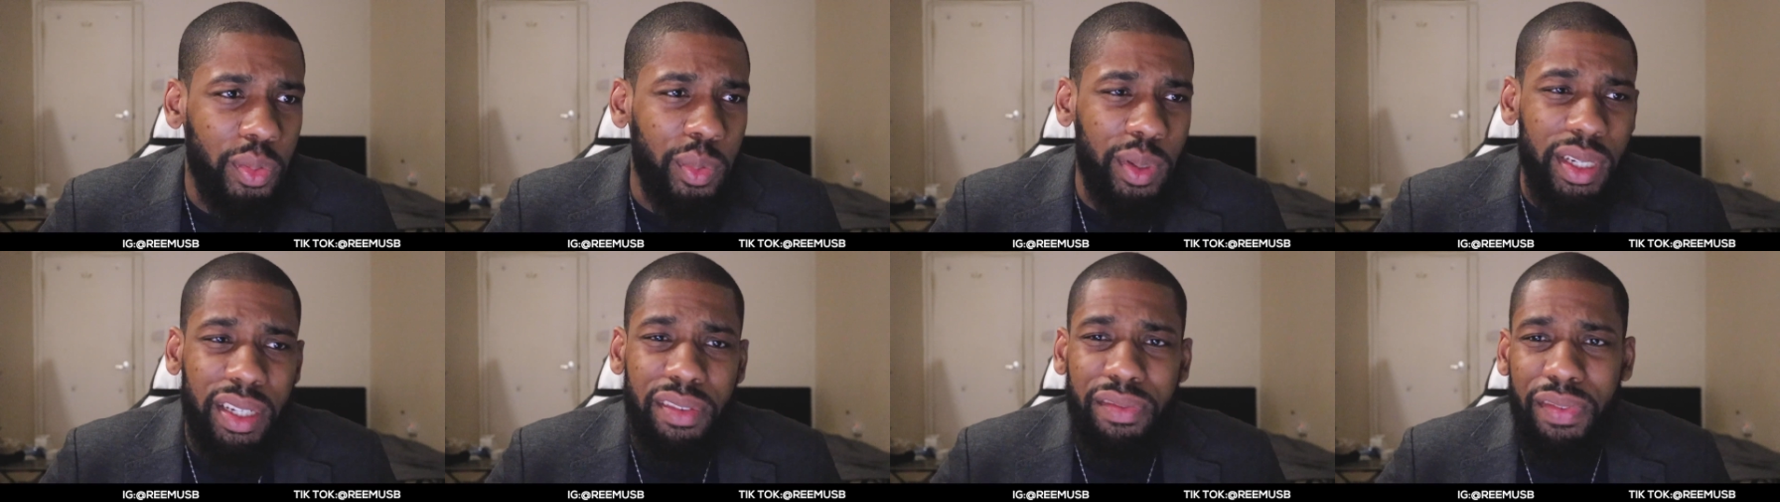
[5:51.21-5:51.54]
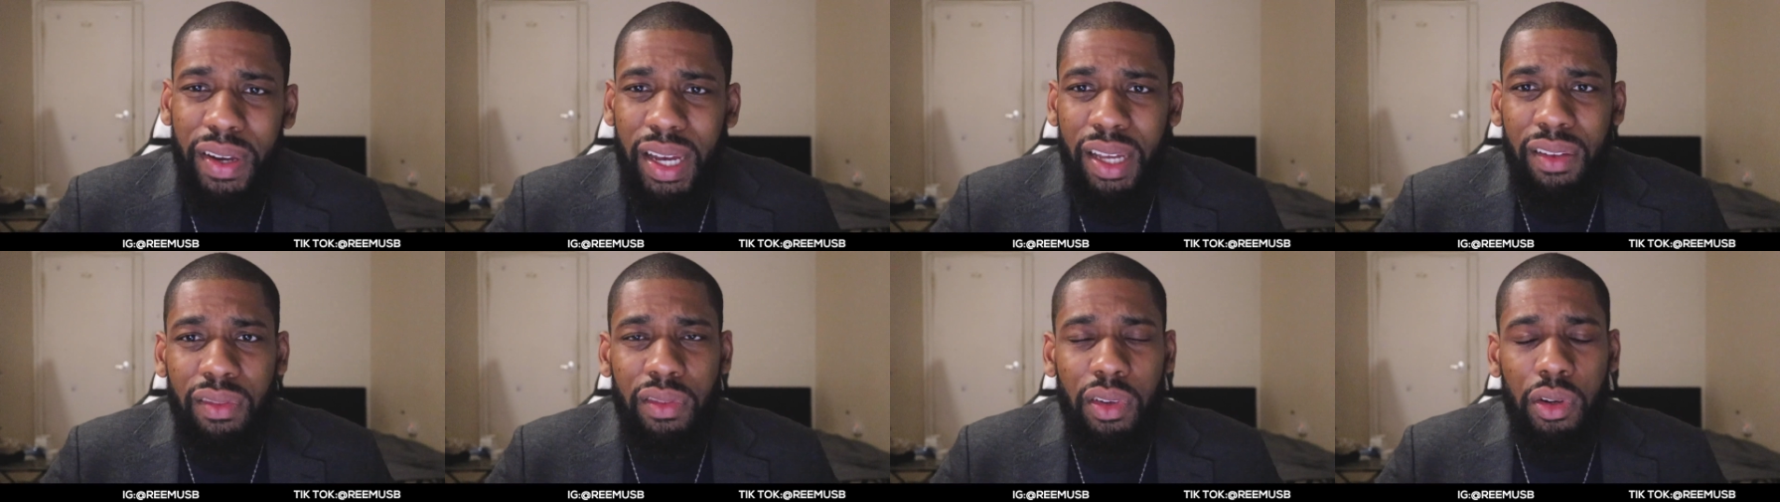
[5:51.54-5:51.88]

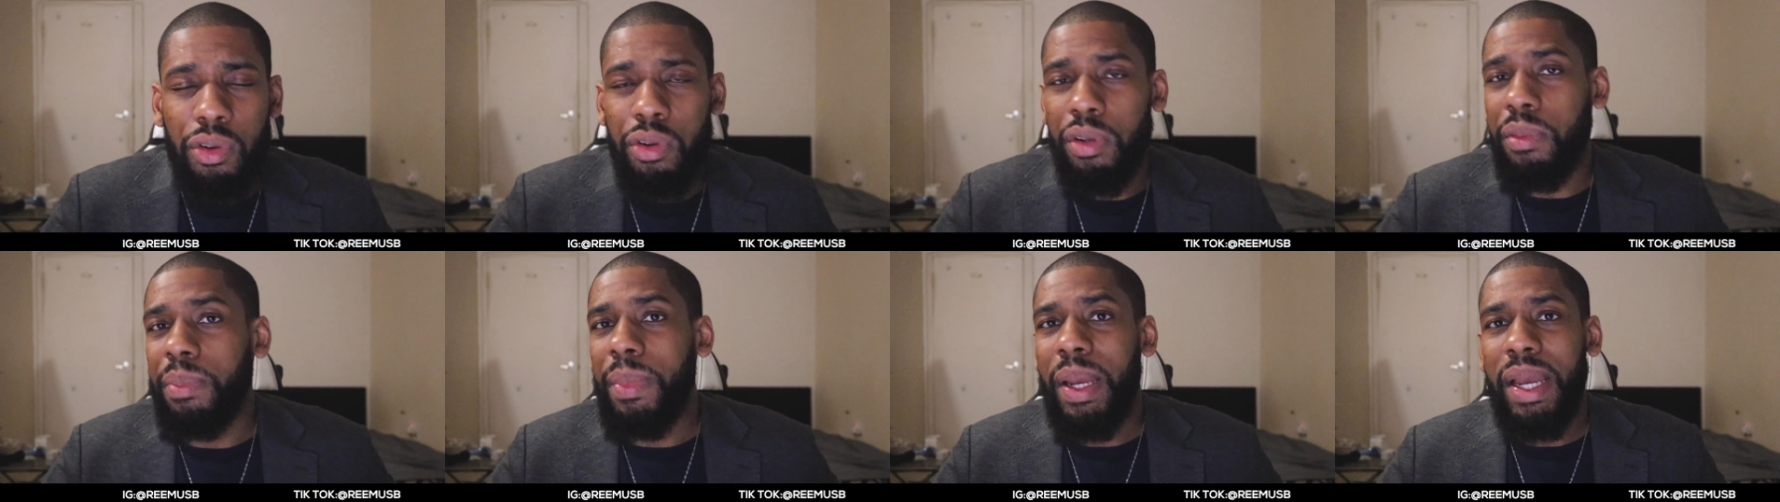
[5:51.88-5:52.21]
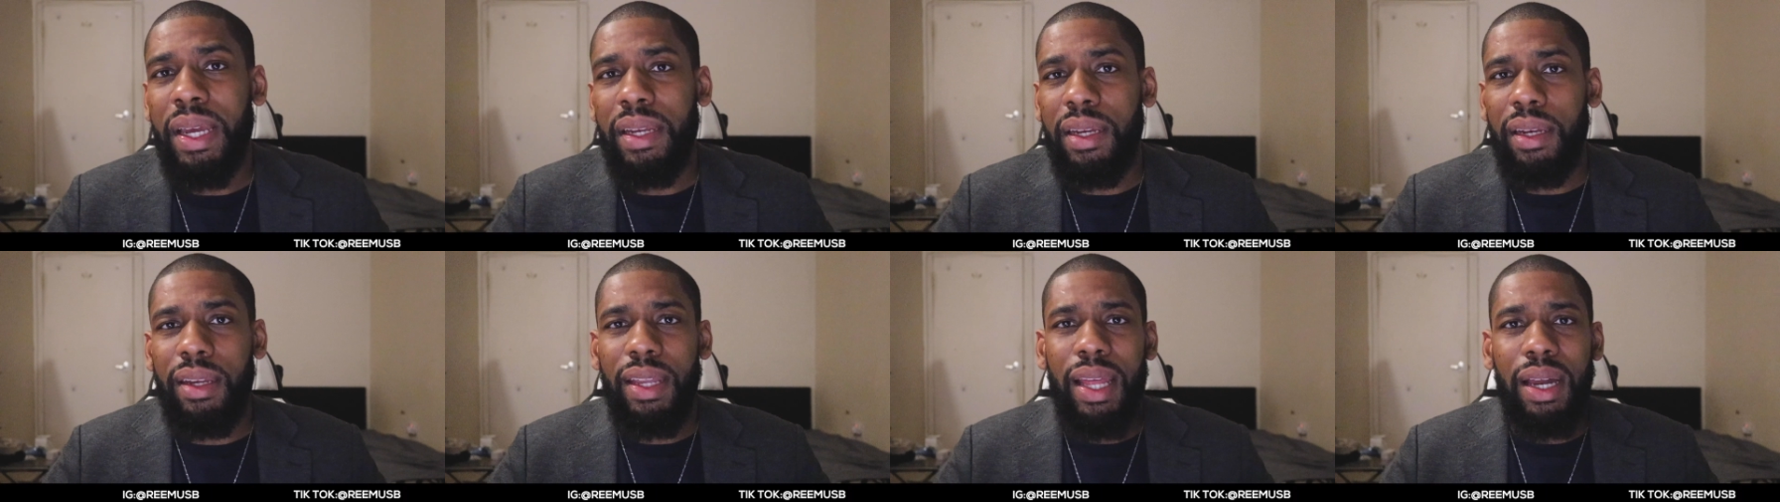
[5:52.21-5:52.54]
25 year old
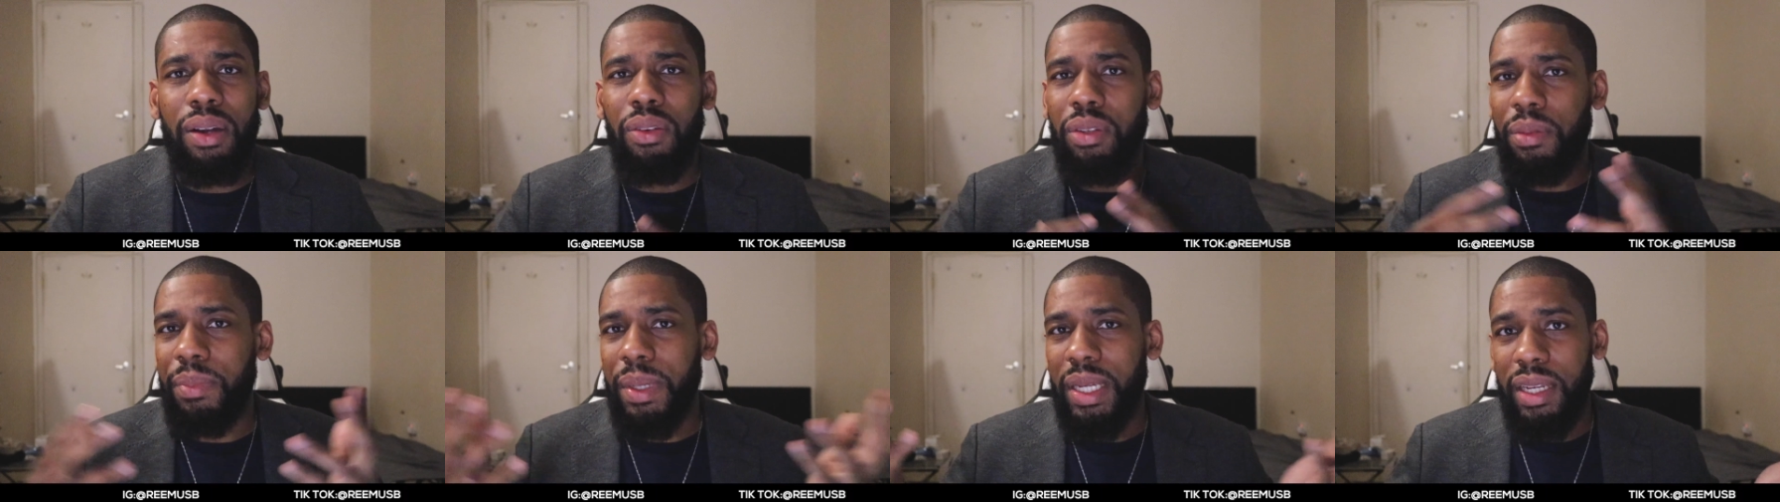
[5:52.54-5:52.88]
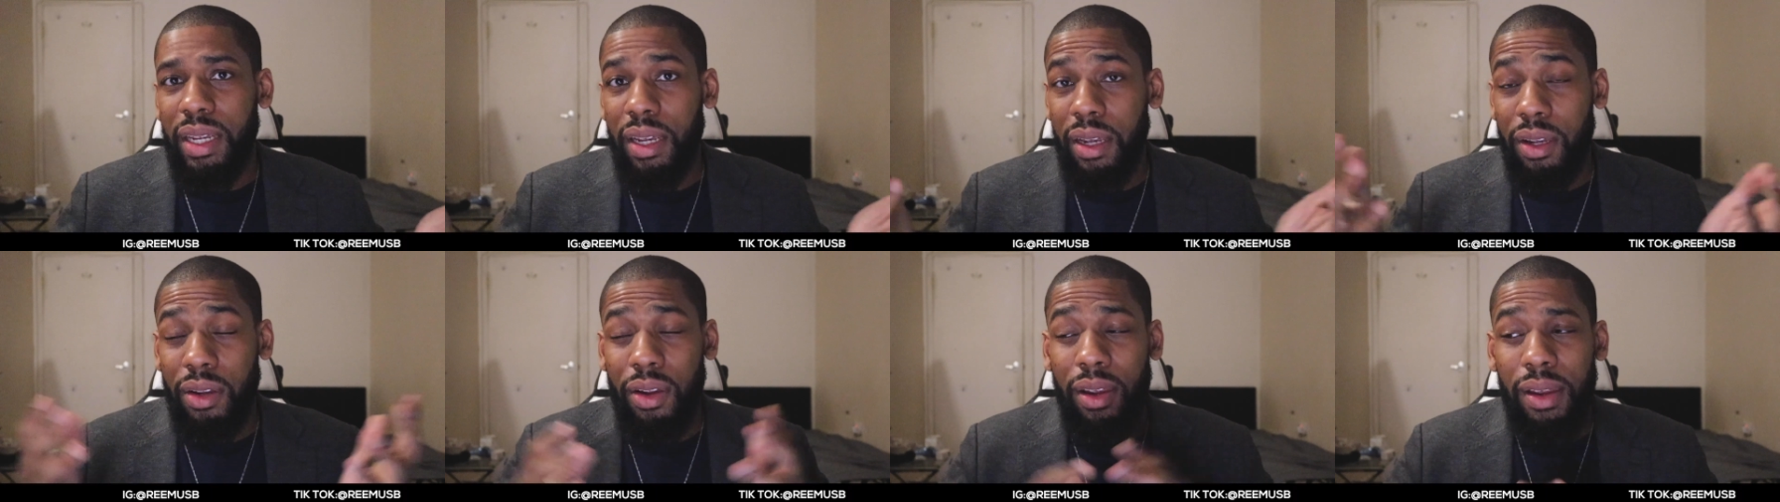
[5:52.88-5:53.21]
man and that would
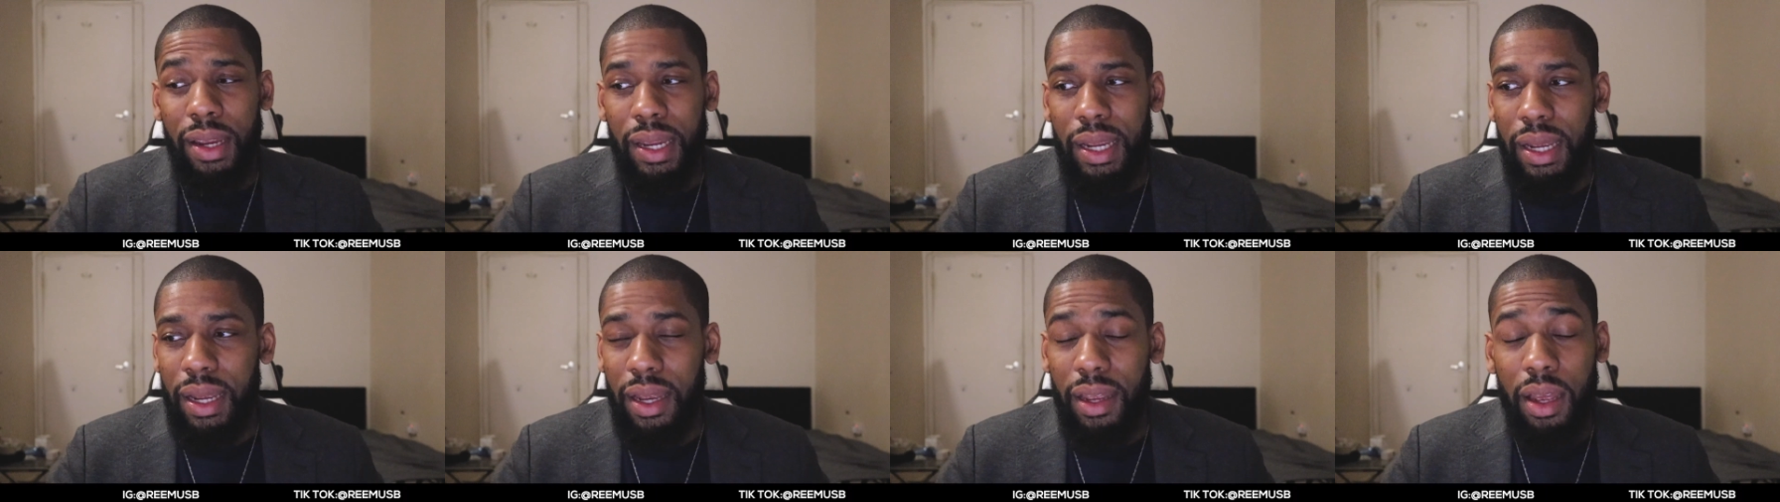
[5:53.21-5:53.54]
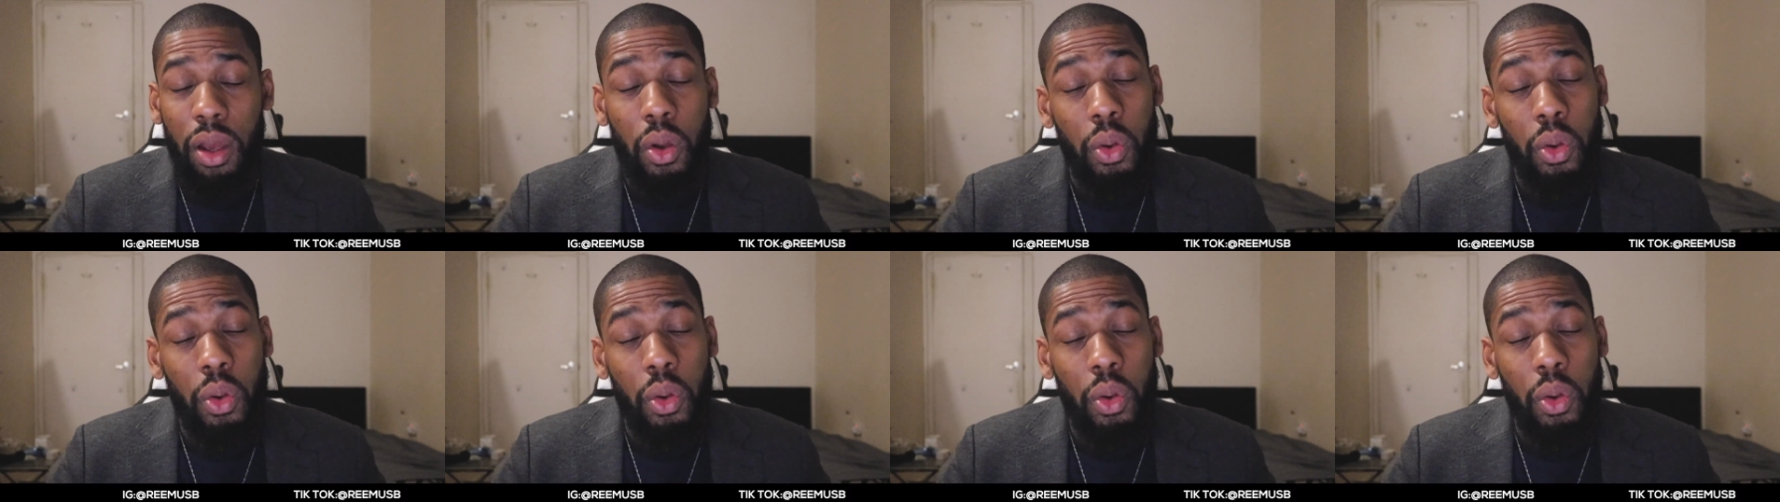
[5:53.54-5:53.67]
make it okay.